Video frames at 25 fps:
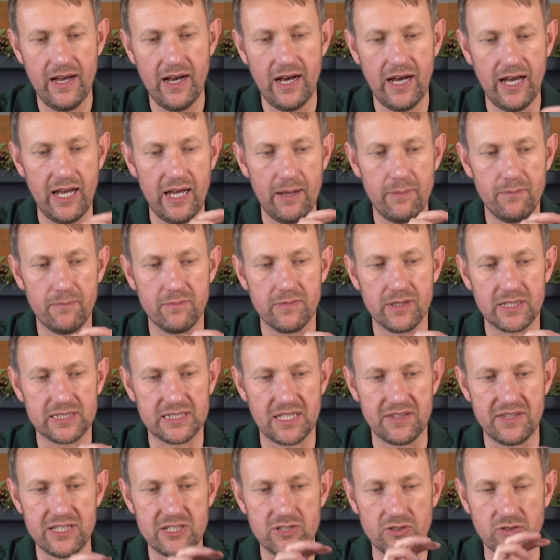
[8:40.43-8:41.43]
Like I
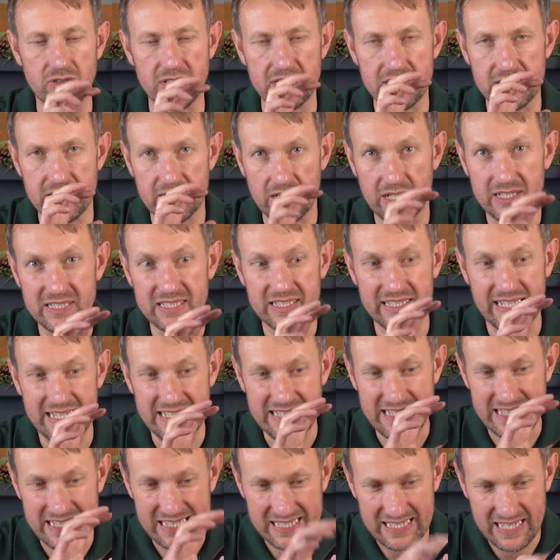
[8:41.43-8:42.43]
said, this gun is a
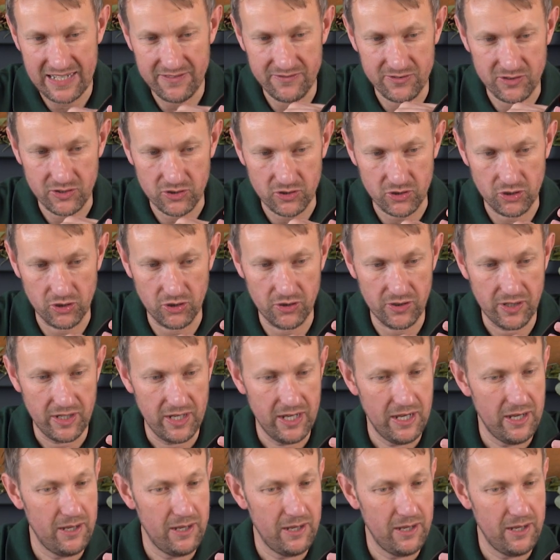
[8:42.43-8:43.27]
1987 gun,